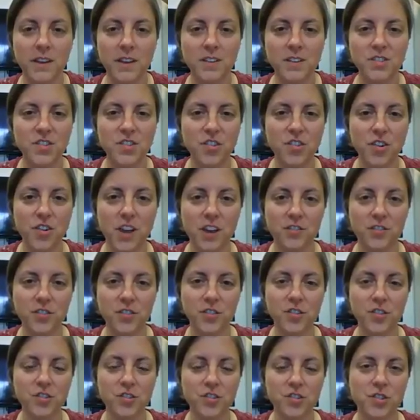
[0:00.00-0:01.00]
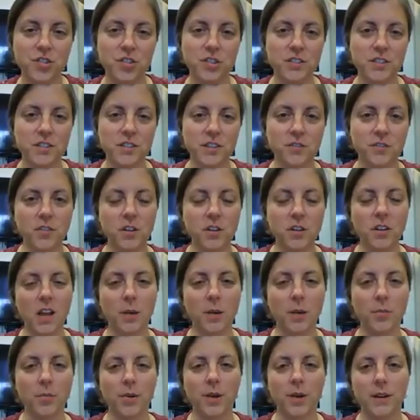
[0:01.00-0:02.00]
Okay, so after the students have
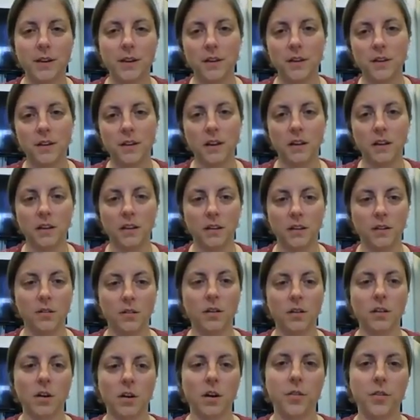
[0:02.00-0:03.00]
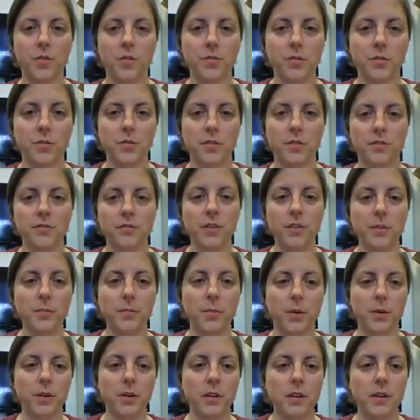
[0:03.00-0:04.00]
collaborated and gone through the
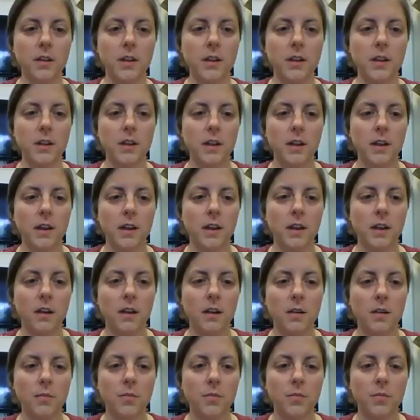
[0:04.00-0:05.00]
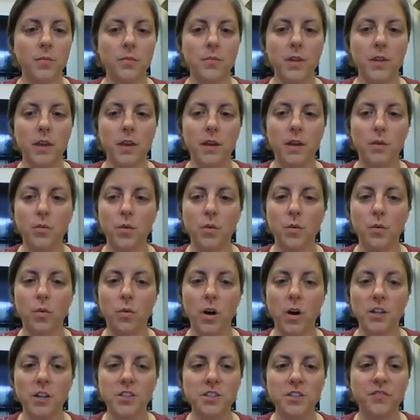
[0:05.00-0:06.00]
flipbook, they will
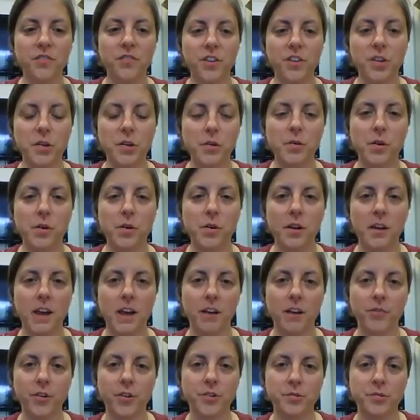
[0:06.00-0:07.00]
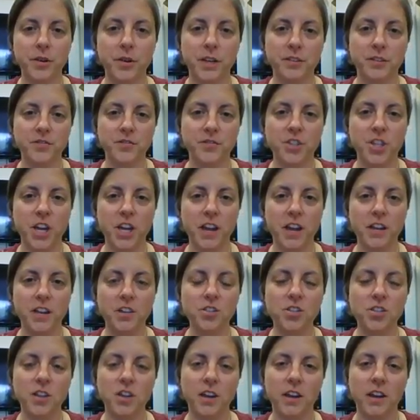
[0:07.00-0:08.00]
watch a video on average rate of
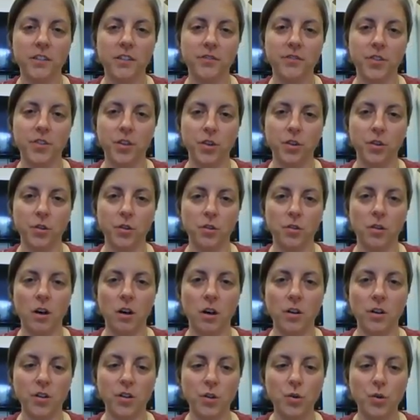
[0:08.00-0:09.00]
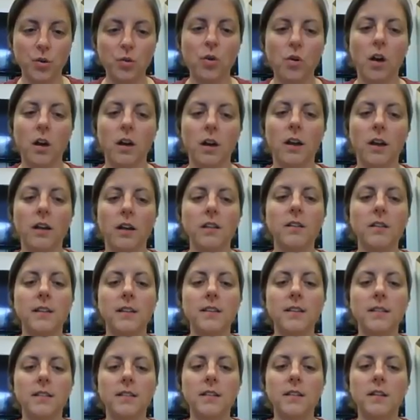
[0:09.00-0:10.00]
change. I have the URL
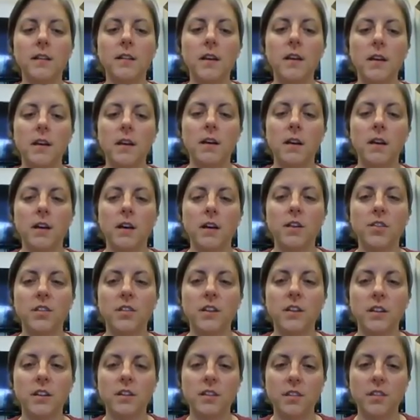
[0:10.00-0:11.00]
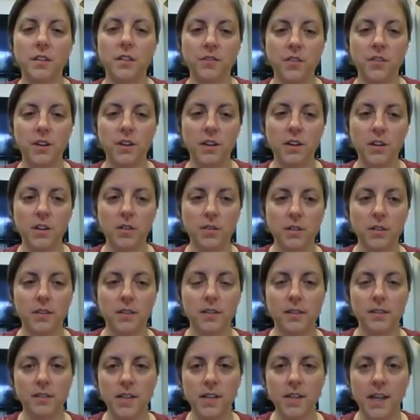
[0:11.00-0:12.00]
listed underneath the video
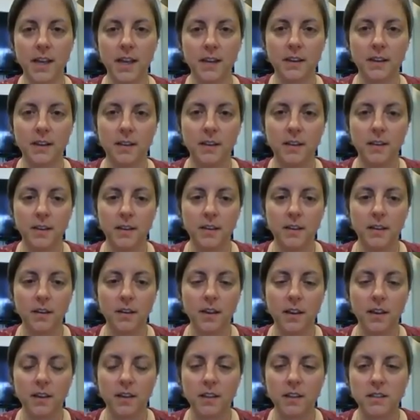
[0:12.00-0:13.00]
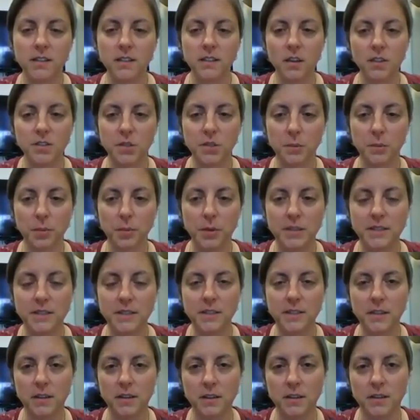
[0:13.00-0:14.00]
on this slide. Okay, it's also
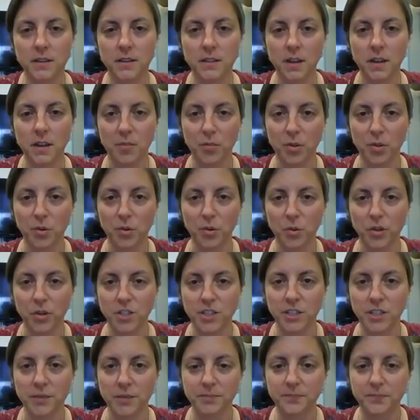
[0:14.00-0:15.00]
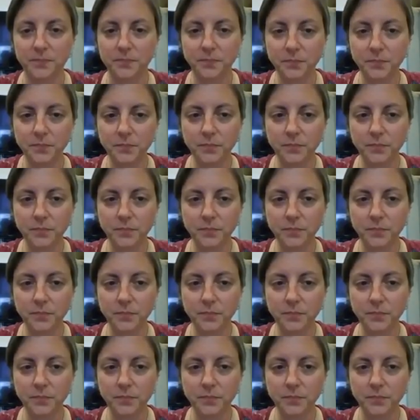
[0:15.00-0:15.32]
printed on the top of the worksheet.